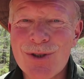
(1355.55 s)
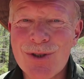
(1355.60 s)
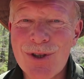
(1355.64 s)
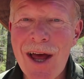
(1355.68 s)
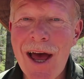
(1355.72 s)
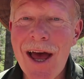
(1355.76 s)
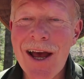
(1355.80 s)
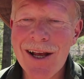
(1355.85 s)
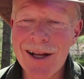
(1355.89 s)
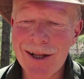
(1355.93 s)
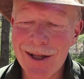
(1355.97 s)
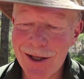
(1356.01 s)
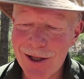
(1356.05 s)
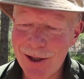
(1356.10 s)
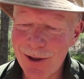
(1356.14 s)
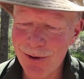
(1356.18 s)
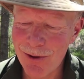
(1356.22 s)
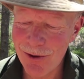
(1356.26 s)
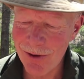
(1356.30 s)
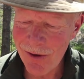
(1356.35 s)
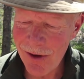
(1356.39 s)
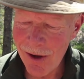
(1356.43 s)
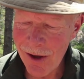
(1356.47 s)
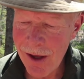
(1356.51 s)
snack
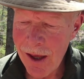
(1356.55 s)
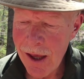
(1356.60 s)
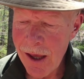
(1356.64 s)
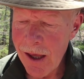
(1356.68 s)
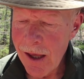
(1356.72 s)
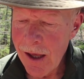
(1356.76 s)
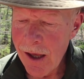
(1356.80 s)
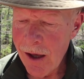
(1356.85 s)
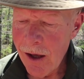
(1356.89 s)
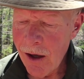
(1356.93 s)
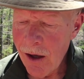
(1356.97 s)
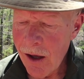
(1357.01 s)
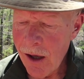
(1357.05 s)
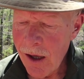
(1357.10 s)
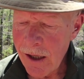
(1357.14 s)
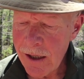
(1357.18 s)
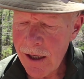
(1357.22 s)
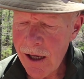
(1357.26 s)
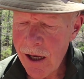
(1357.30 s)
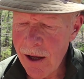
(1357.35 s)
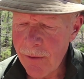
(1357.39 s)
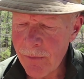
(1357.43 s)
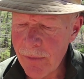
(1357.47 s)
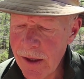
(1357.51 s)
later.
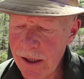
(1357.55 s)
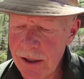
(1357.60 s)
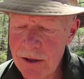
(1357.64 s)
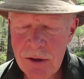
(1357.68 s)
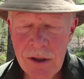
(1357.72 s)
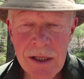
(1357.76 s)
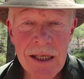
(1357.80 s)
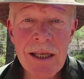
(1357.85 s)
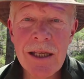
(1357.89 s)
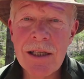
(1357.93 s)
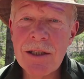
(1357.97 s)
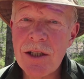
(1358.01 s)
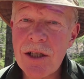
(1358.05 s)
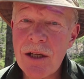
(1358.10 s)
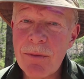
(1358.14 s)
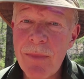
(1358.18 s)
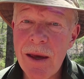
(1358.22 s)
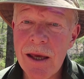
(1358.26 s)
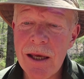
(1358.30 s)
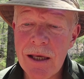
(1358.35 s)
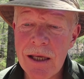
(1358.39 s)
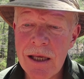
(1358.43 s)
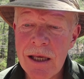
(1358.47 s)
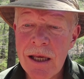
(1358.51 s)
Yeah, it's easy to
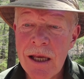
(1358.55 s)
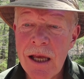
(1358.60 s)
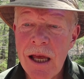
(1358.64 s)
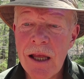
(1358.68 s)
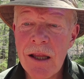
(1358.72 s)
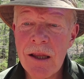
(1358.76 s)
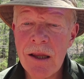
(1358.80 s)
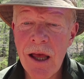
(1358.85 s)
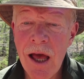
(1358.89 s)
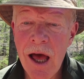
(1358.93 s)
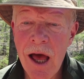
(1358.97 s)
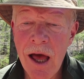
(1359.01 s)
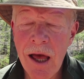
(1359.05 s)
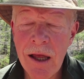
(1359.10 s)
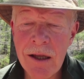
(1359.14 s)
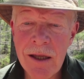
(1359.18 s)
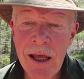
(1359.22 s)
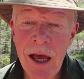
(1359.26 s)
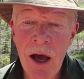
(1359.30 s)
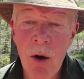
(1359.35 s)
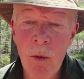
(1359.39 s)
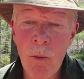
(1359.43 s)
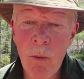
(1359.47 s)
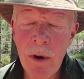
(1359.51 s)
make.
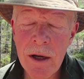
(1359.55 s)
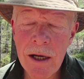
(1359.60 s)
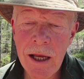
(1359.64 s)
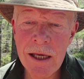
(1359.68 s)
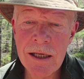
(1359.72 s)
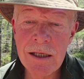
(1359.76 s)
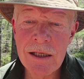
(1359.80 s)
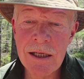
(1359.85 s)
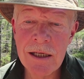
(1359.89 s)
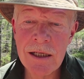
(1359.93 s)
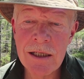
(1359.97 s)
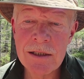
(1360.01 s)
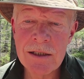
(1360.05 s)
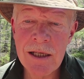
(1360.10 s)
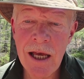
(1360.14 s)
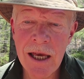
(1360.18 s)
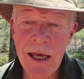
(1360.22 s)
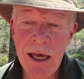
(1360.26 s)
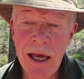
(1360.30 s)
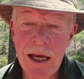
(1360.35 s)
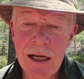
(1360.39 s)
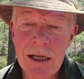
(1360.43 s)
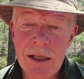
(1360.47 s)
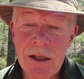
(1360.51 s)
Now, what I did is
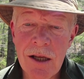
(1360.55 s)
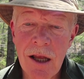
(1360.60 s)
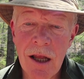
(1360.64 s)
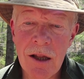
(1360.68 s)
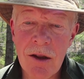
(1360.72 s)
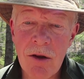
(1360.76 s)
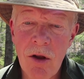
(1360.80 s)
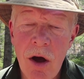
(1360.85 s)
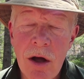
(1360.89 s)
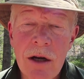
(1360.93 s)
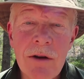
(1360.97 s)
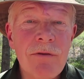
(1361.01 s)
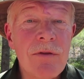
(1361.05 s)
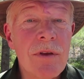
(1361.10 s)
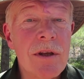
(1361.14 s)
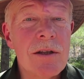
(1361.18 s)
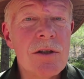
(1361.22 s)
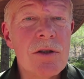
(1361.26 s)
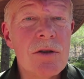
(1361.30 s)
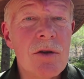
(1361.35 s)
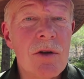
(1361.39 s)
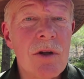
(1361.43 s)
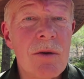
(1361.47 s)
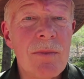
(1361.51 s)
I added a lot of
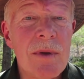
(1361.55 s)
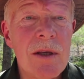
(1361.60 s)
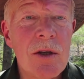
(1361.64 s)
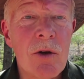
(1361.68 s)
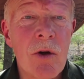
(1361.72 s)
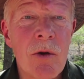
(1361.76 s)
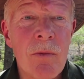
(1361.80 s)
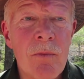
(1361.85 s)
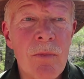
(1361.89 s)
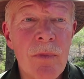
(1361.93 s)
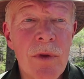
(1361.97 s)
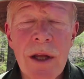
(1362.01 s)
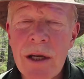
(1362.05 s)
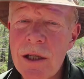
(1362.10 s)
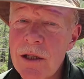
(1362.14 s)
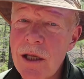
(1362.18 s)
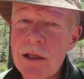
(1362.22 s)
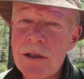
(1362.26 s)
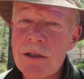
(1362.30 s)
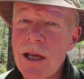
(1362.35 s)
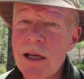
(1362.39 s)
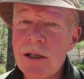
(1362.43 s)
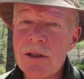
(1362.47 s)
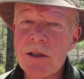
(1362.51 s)
things to the meal that it
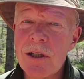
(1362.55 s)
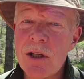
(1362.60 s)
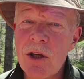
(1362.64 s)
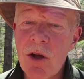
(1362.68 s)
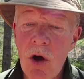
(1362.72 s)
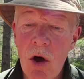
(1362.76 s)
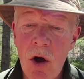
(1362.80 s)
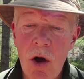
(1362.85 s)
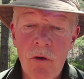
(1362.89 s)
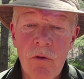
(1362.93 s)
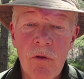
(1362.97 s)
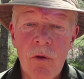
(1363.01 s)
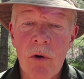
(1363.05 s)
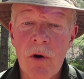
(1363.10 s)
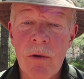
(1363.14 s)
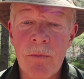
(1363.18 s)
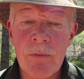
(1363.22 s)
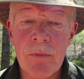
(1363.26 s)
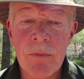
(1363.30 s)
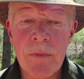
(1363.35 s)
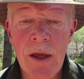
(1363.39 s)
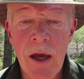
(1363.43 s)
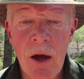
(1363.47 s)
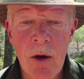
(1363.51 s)
doesn't actually call for.
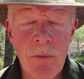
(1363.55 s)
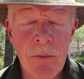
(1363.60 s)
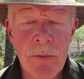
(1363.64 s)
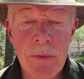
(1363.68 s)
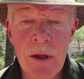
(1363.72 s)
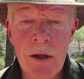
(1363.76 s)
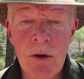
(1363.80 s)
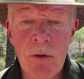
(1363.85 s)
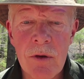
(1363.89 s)
Now,